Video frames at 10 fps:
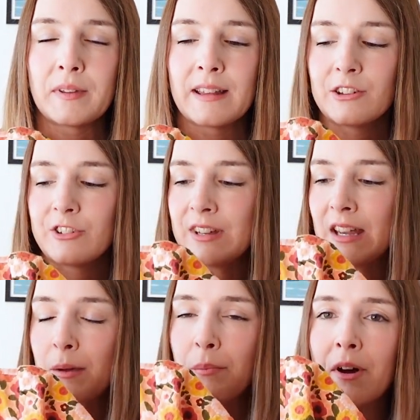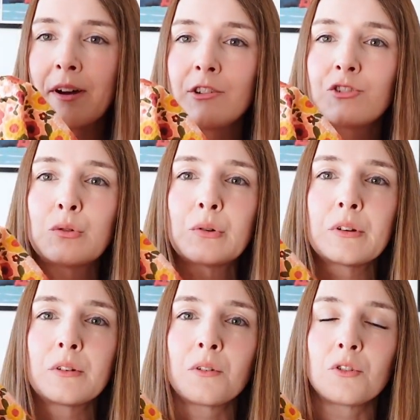was actually my chalk
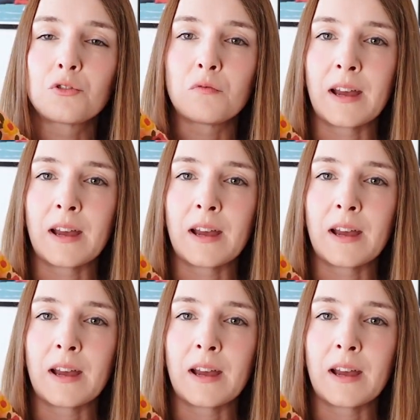and notch